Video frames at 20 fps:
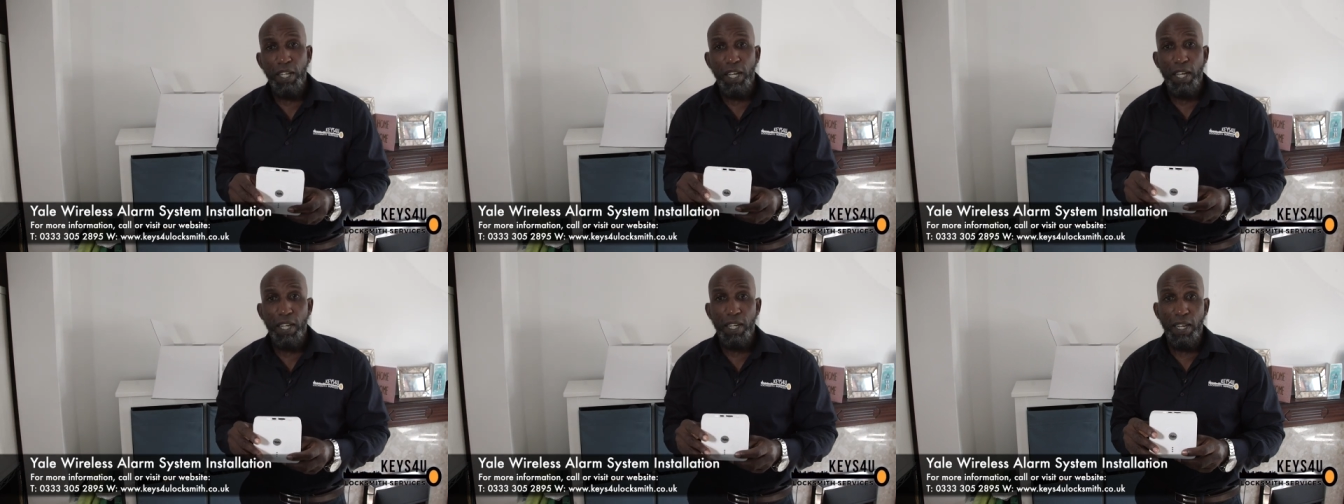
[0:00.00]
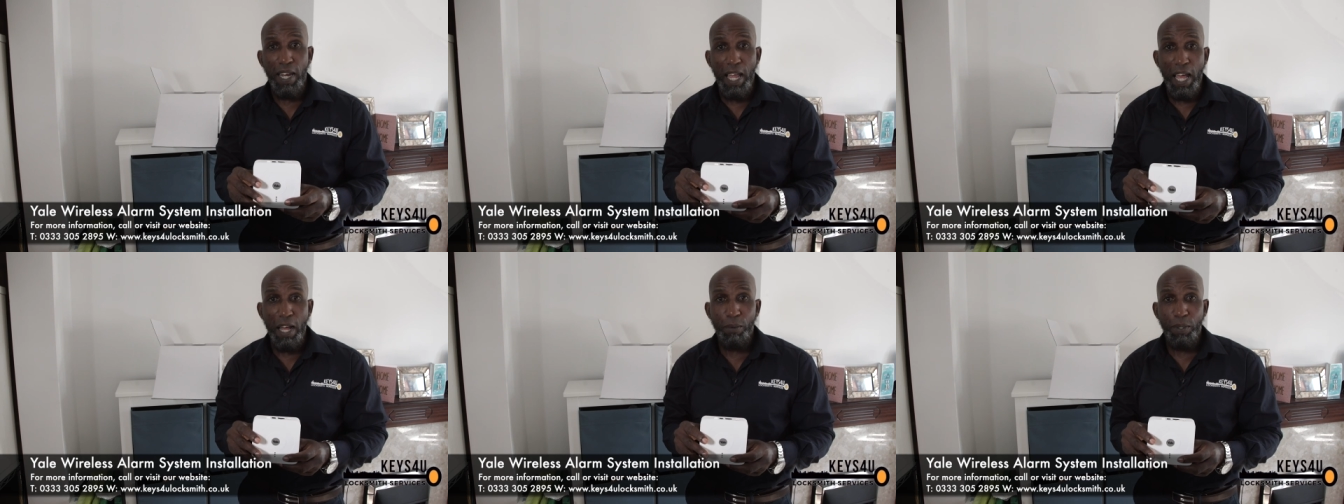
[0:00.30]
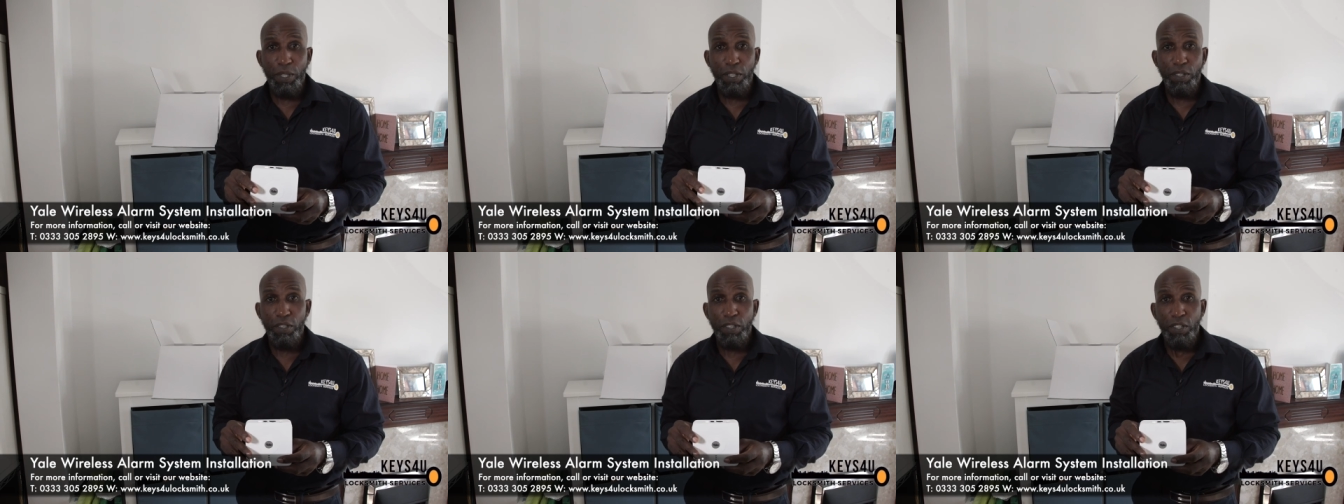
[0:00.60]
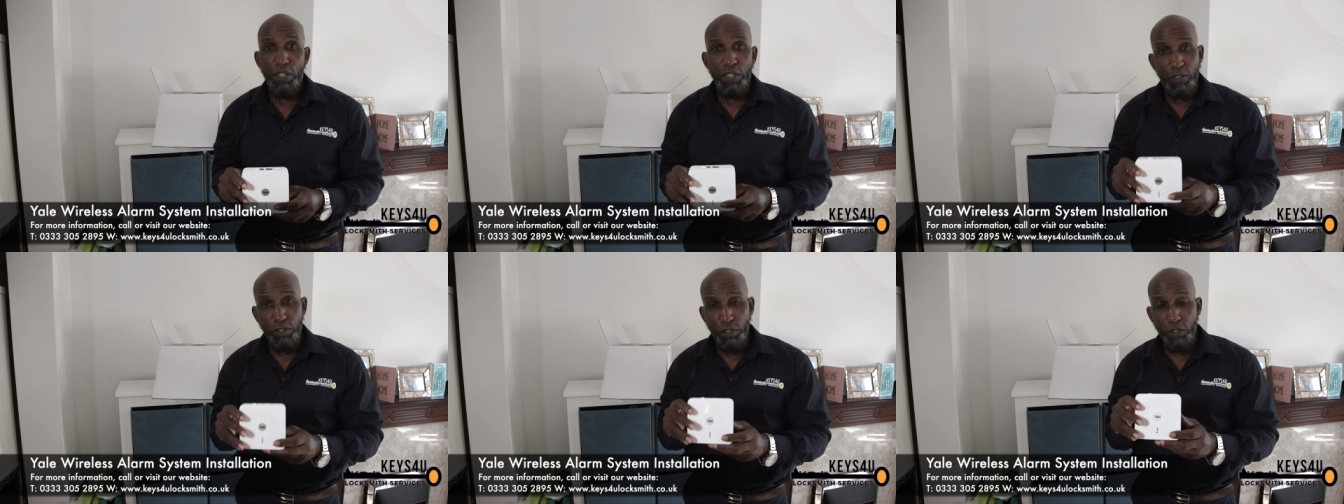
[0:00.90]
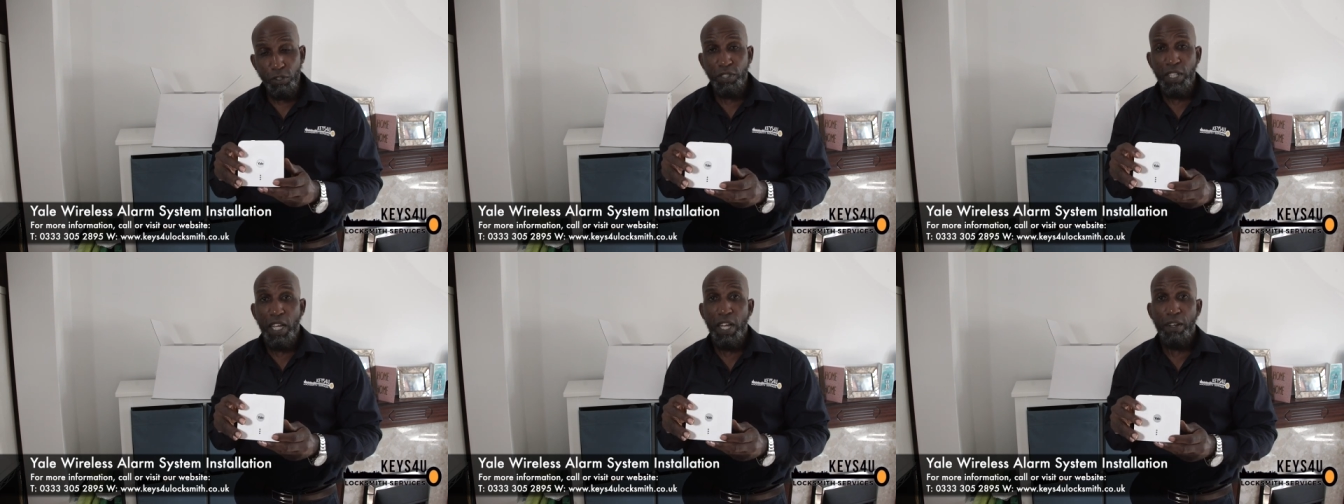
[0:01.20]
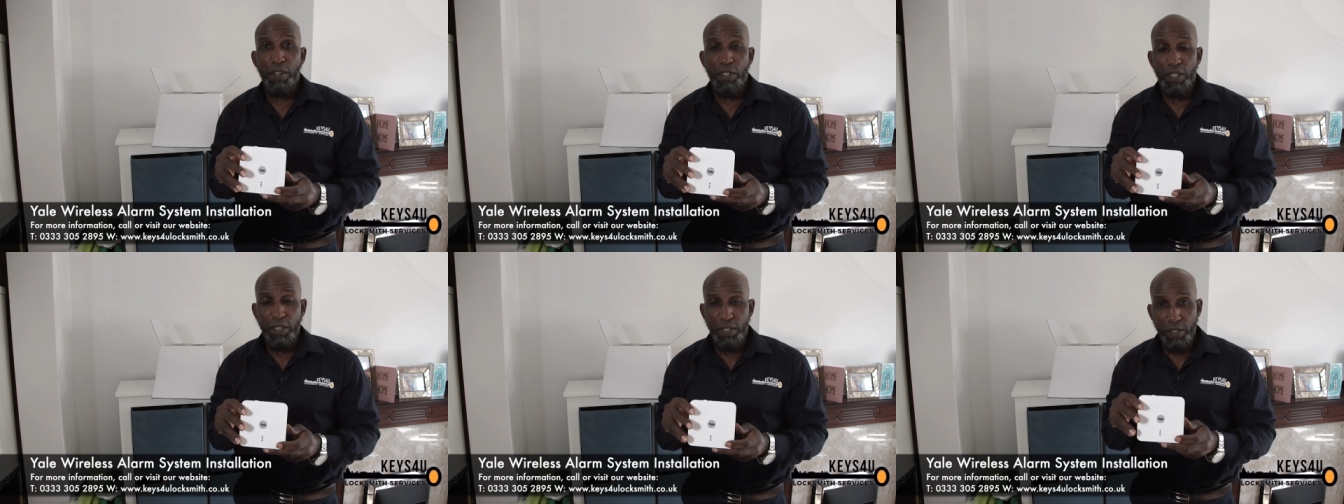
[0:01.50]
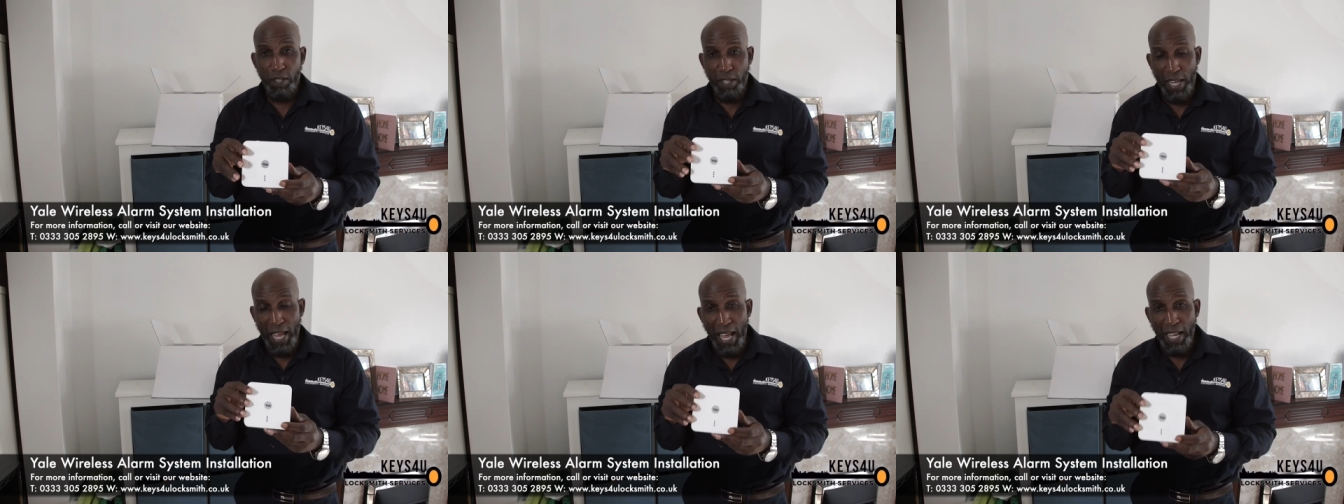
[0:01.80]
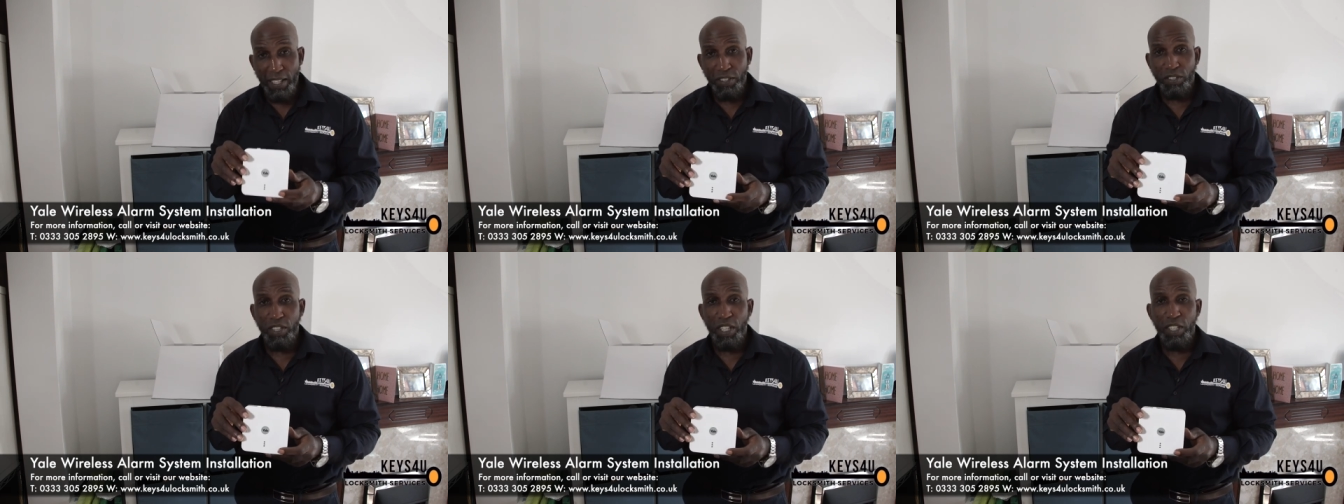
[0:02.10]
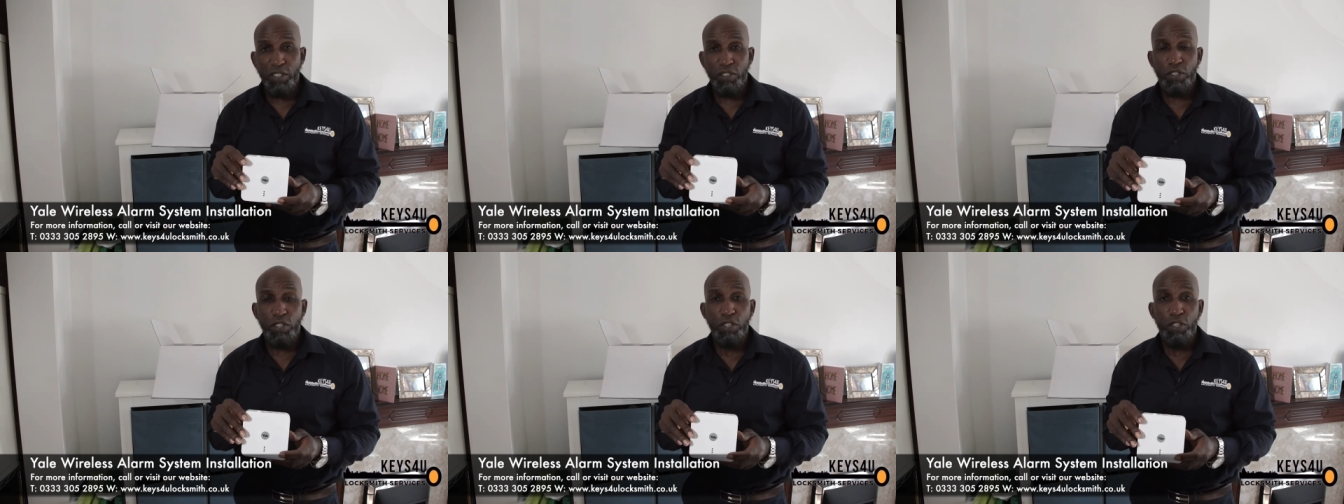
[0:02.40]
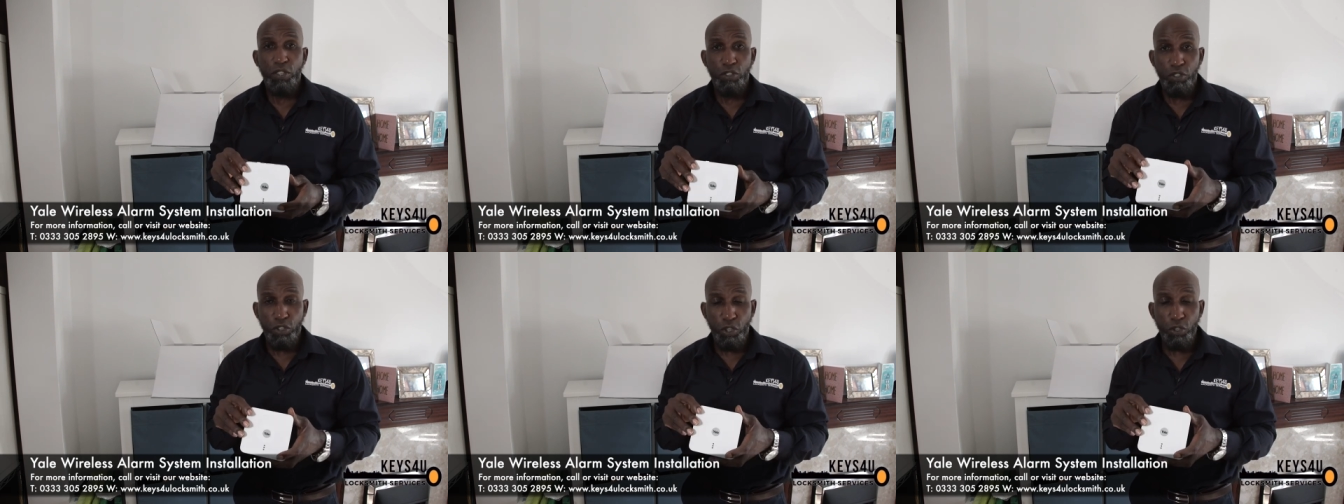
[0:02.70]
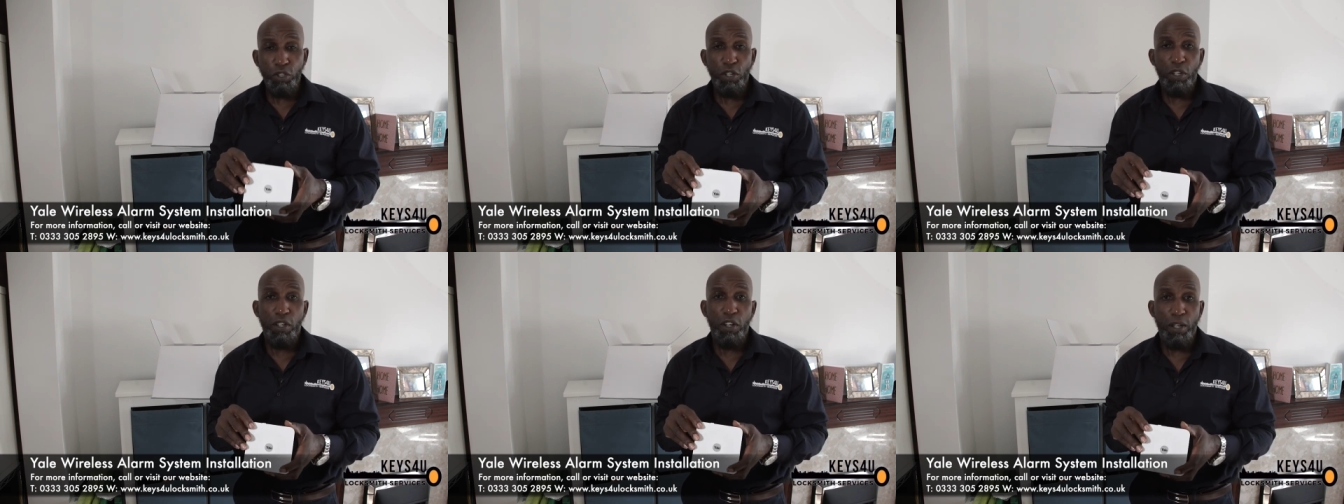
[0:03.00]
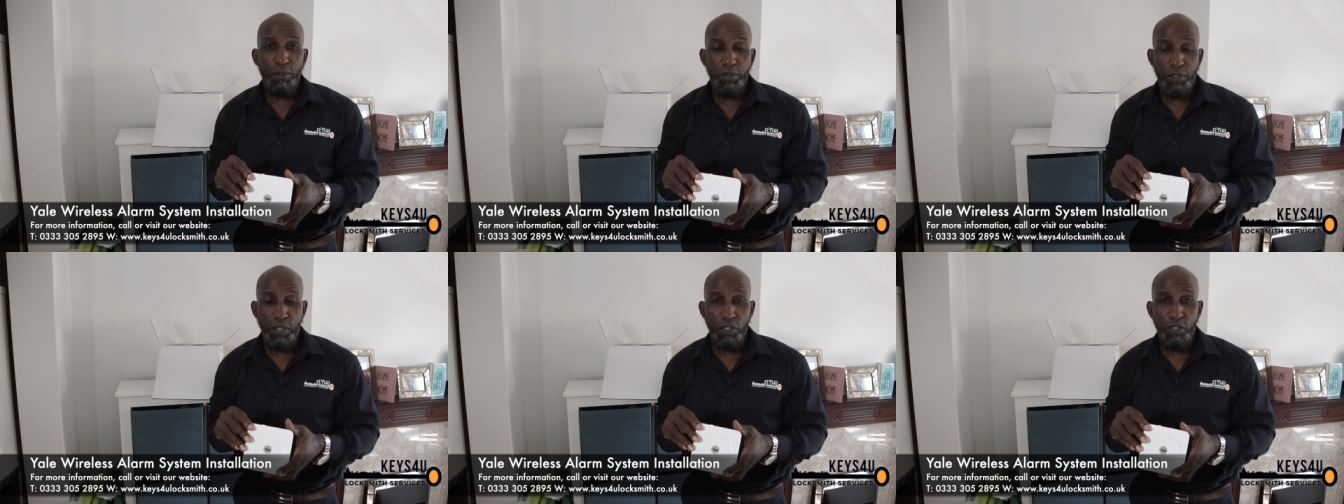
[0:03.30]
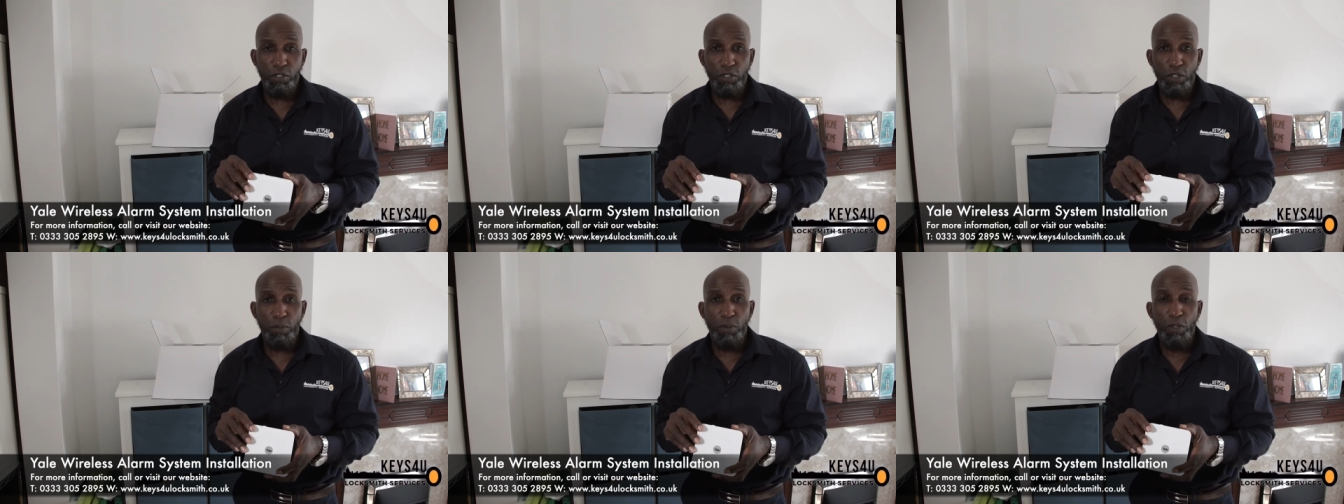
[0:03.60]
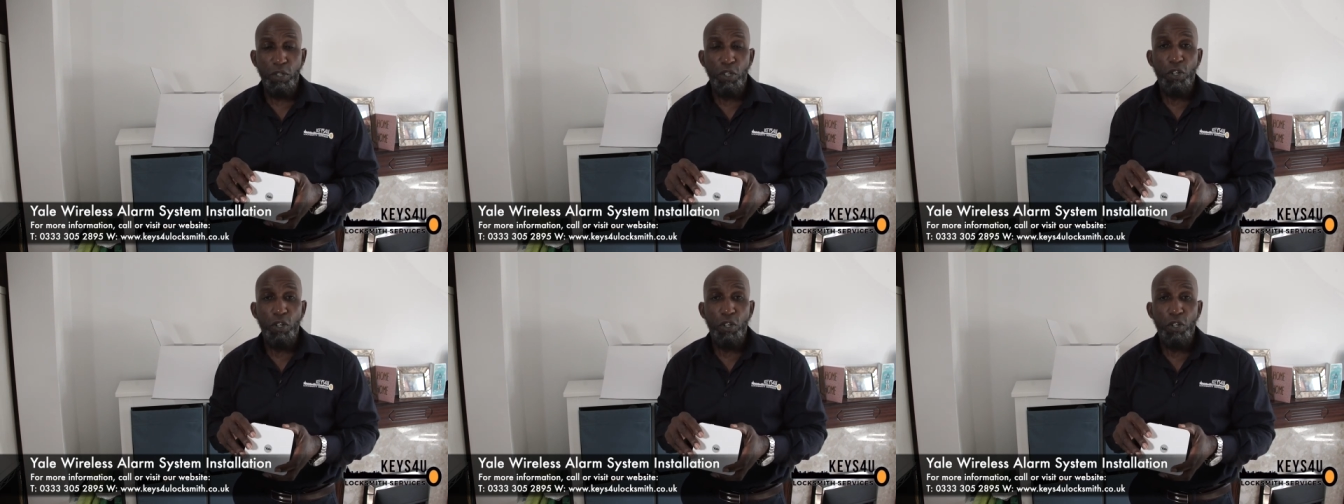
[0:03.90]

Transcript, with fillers: allowing you to have access to your alarm system